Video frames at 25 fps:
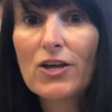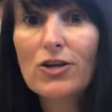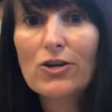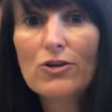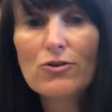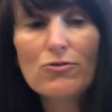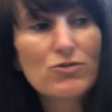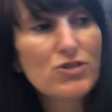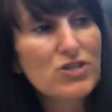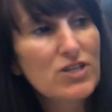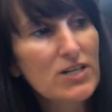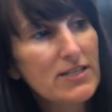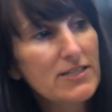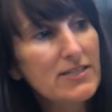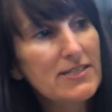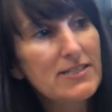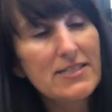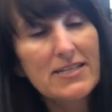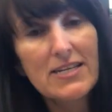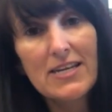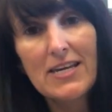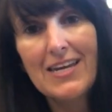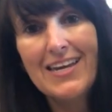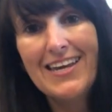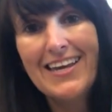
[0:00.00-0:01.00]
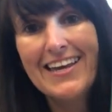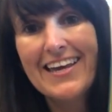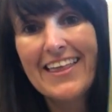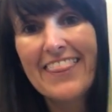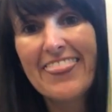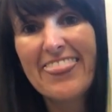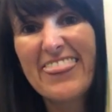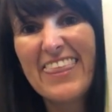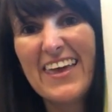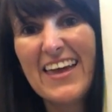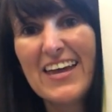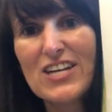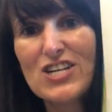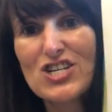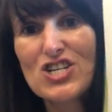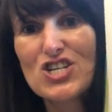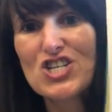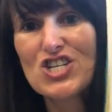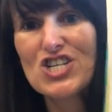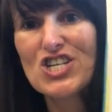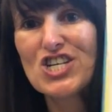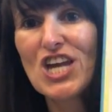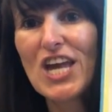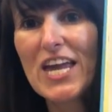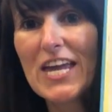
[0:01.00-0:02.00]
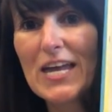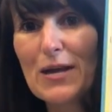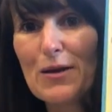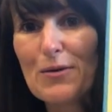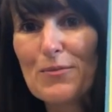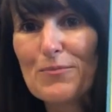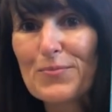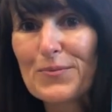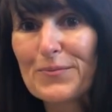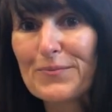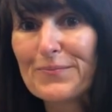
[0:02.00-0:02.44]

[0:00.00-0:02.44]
You just see their shape.